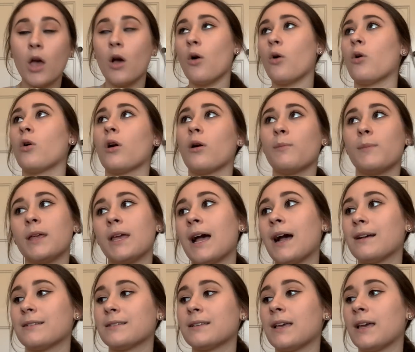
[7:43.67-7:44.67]
Or me
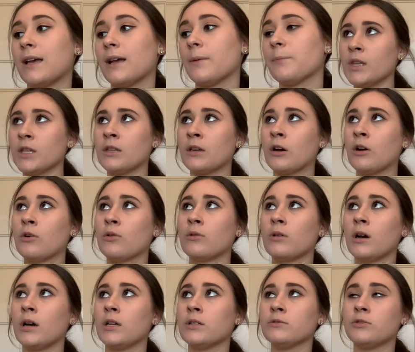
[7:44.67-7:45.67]
asking, you know,
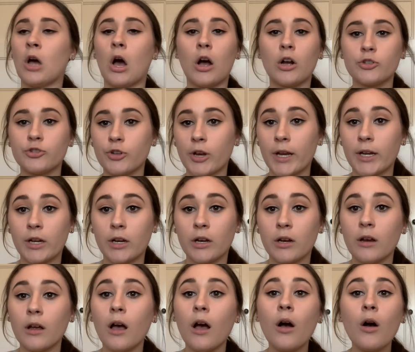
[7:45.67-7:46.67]
a dog
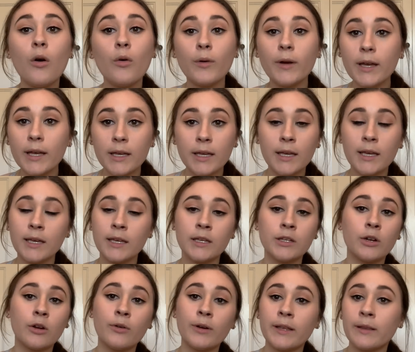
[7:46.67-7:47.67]
trainer, oh, you
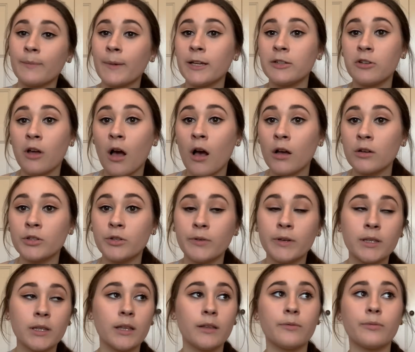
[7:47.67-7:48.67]
know, is my dog
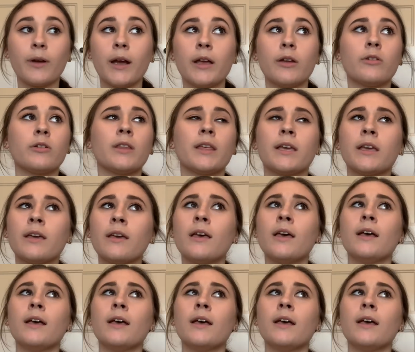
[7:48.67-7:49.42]
doing this right? Or, like,